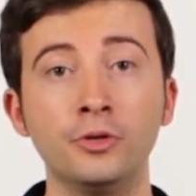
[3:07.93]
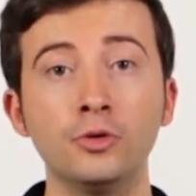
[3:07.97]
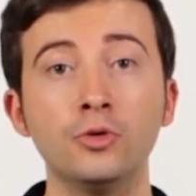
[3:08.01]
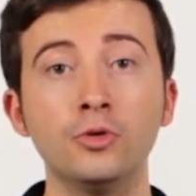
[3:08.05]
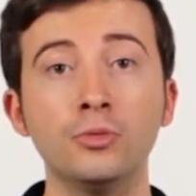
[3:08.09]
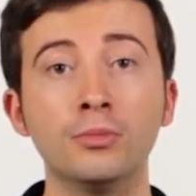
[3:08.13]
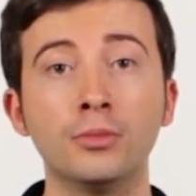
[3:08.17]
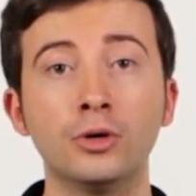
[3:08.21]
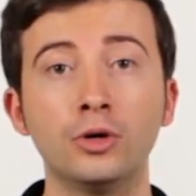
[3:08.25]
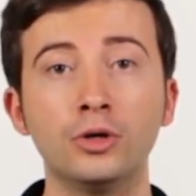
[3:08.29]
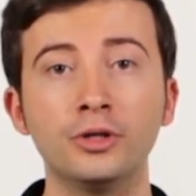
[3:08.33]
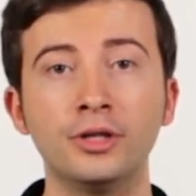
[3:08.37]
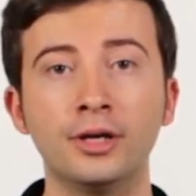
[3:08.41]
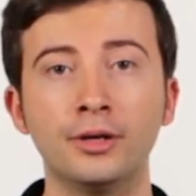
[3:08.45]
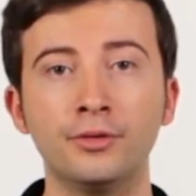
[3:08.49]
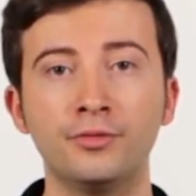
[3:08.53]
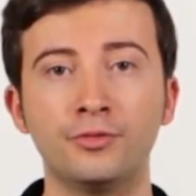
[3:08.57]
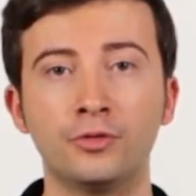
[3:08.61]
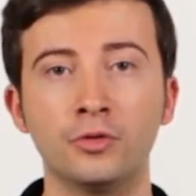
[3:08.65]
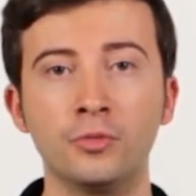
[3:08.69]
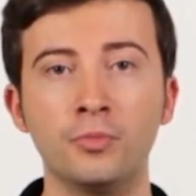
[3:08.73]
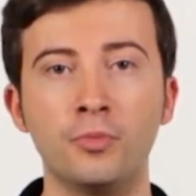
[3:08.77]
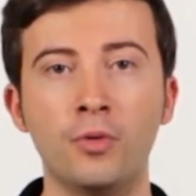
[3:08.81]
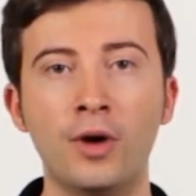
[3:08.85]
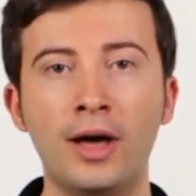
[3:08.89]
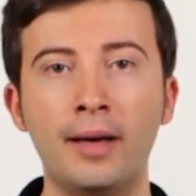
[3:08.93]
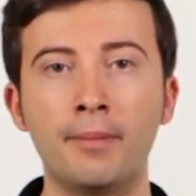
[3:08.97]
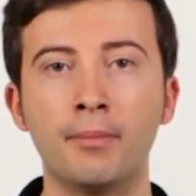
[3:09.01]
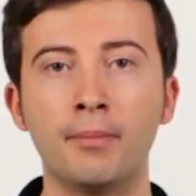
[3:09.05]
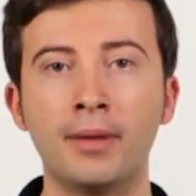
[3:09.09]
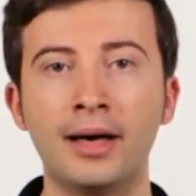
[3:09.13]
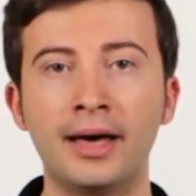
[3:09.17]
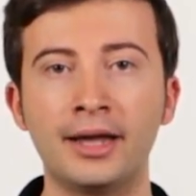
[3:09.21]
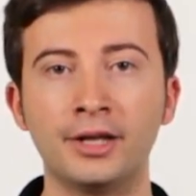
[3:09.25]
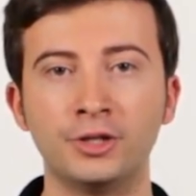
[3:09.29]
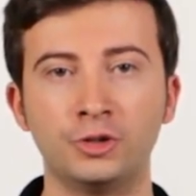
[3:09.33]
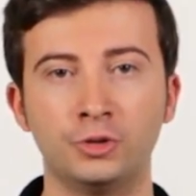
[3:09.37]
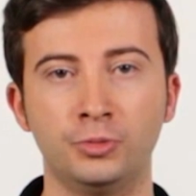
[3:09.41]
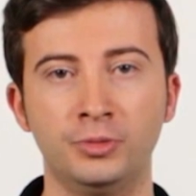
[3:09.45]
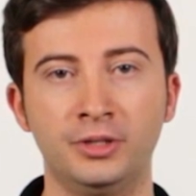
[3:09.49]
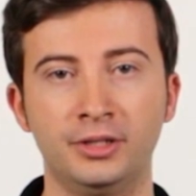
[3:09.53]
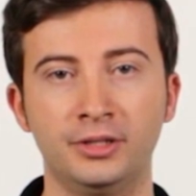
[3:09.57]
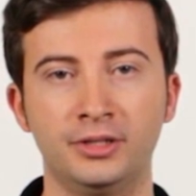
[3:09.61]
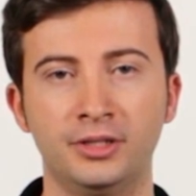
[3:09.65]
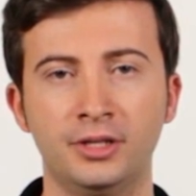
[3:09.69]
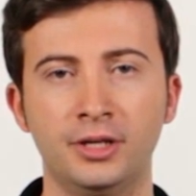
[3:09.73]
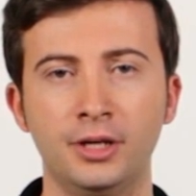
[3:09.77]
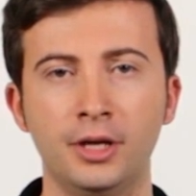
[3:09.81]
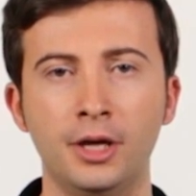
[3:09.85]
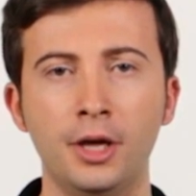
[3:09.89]
new model for brand
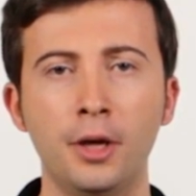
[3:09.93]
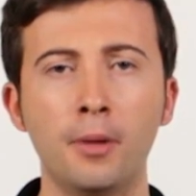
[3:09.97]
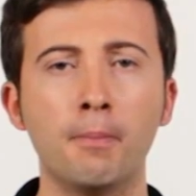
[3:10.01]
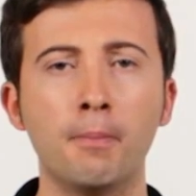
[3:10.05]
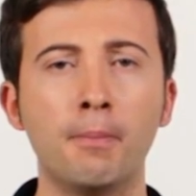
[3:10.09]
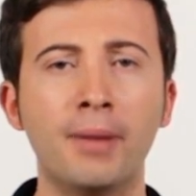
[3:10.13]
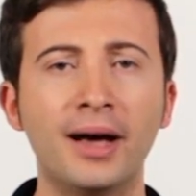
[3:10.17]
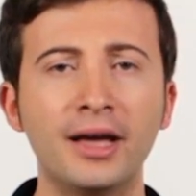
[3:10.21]
management,